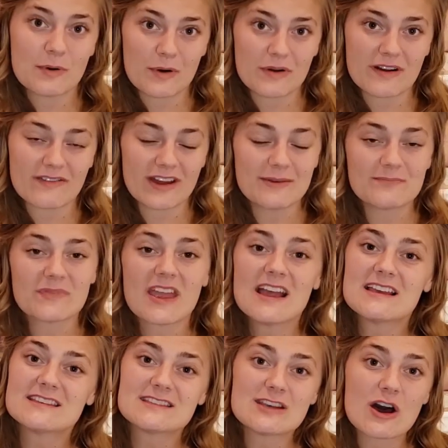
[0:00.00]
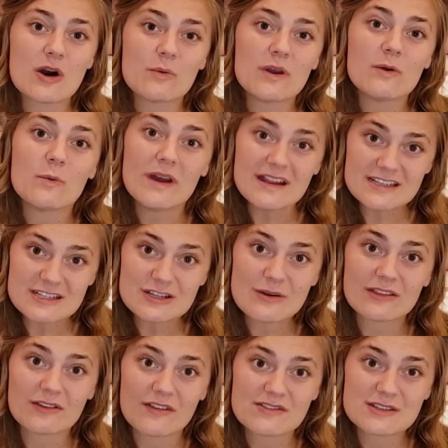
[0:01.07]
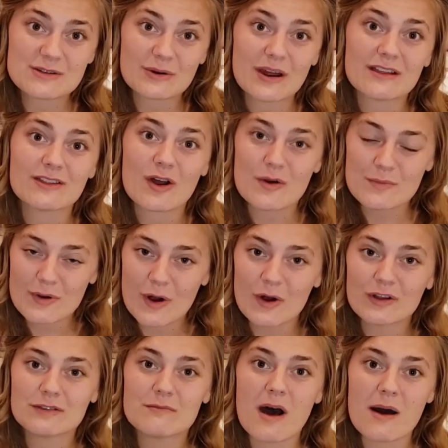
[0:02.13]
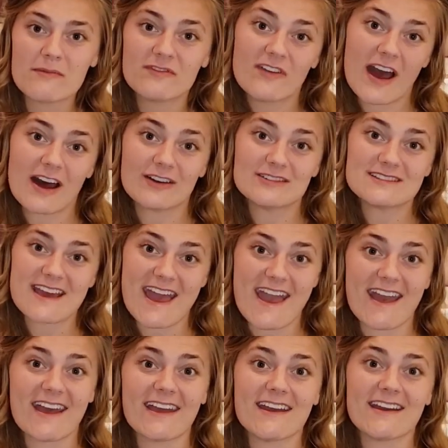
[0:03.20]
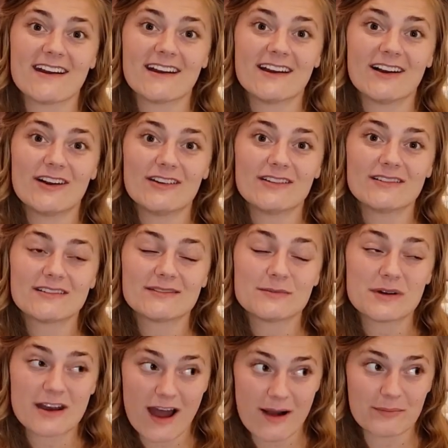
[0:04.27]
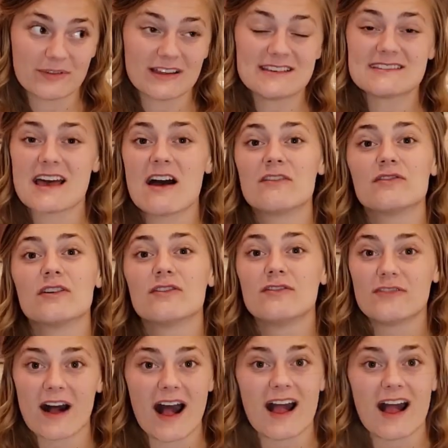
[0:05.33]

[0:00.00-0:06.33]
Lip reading: the bulk of it. So we went to a thrift store, and lo and behold, Mom found a Monopoly set for